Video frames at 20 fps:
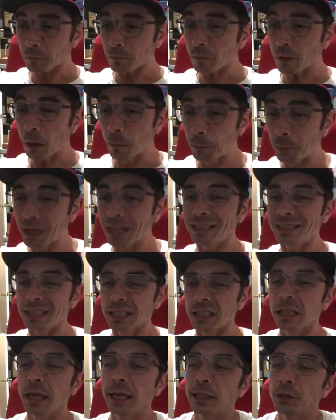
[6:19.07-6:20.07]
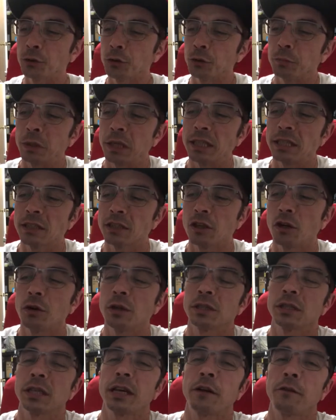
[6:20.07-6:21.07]
But I did like Drew Bledsoe
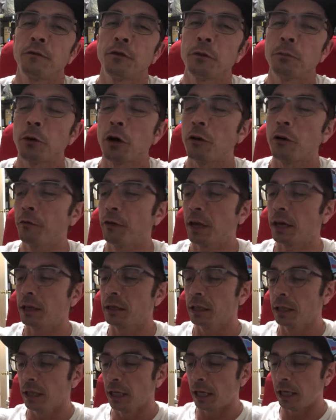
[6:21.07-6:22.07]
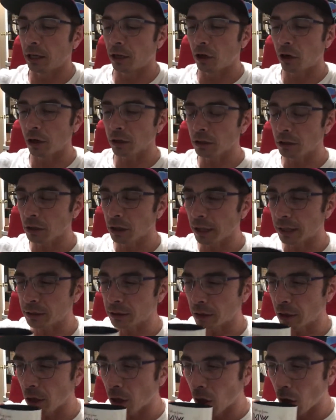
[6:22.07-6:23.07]
as like a football fan and a card collector.